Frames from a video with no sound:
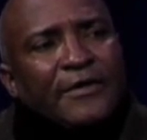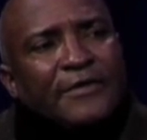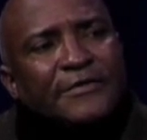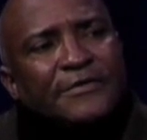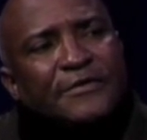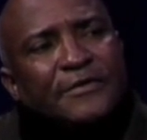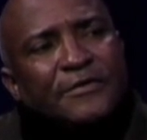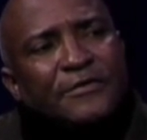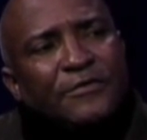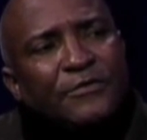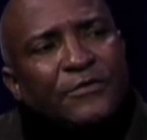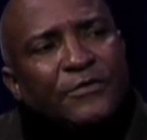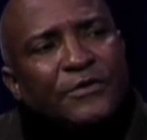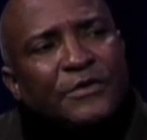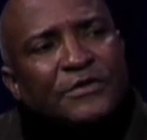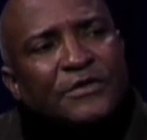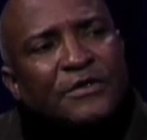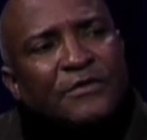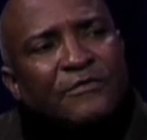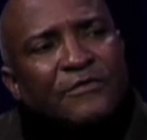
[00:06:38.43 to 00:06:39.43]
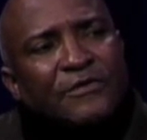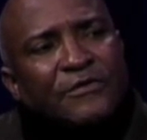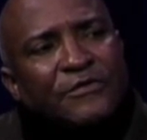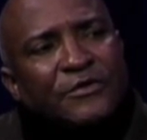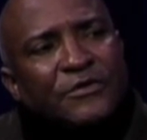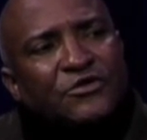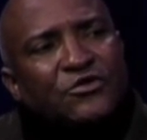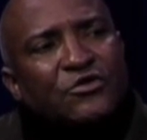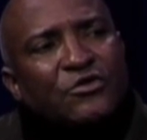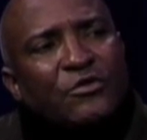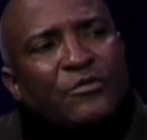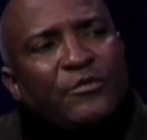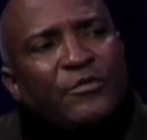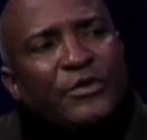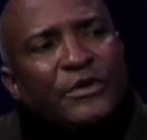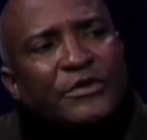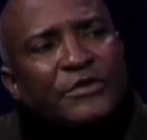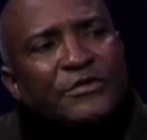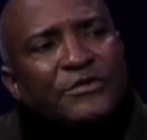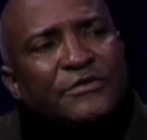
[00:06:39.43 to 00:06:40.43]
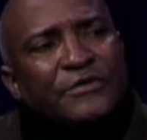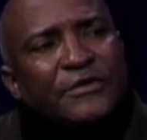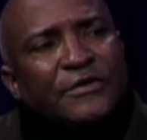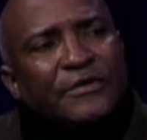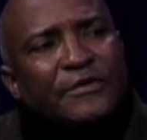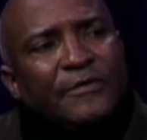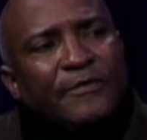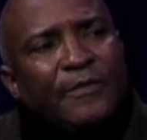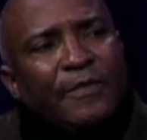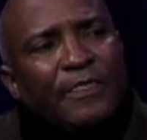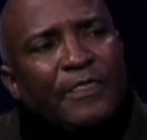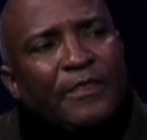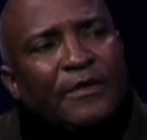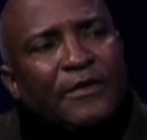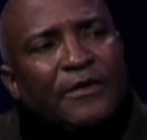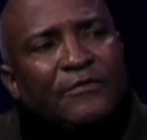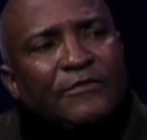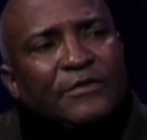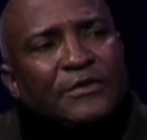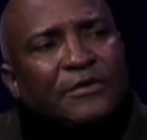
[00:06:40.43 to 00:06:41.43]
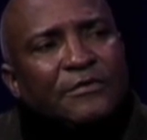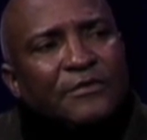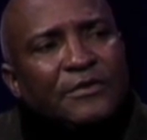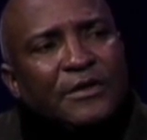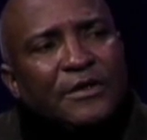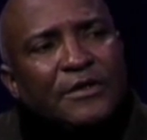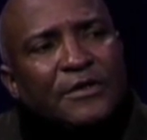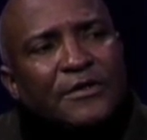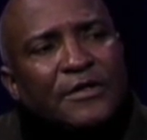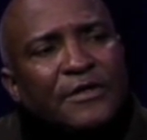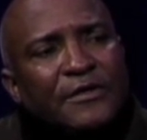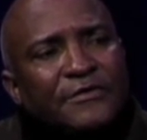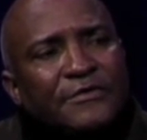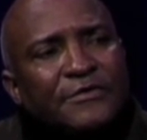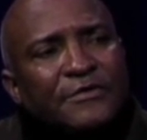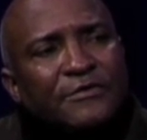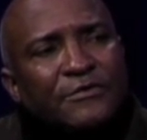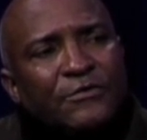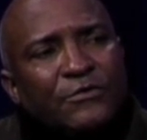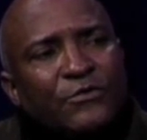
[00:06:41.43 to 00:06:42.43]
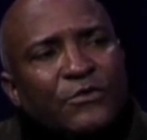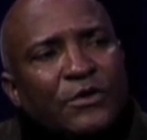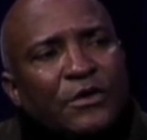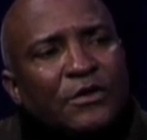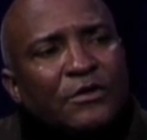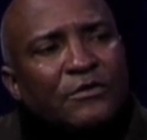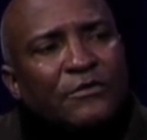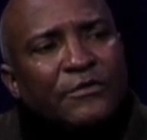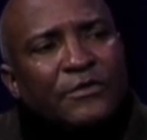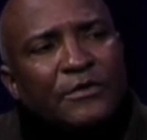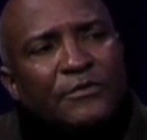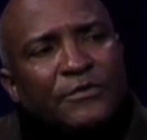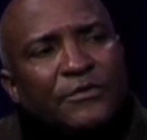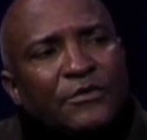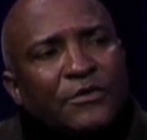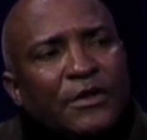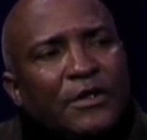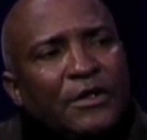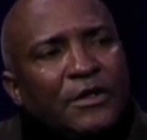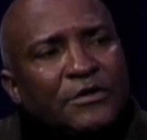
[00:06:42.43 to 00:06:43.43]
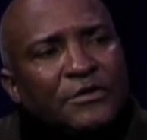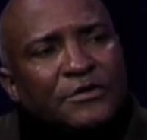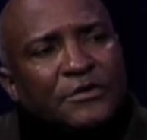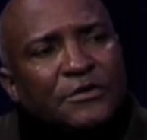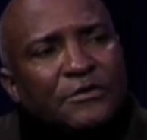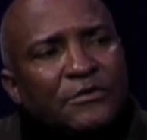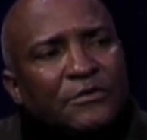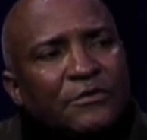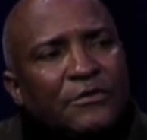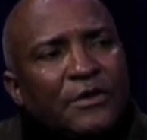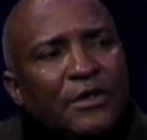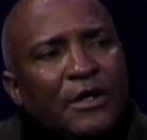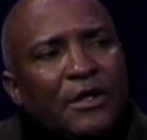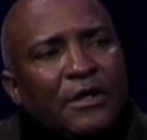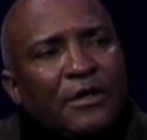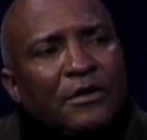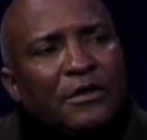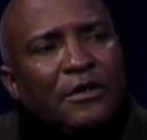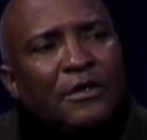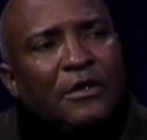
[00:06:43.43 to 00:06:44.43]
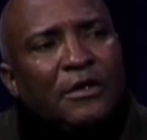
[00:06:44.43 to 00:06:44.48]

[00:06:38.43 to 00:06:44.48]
I've seen you as a very strong person. Every time that I've seen you working over there with your kids and all of that.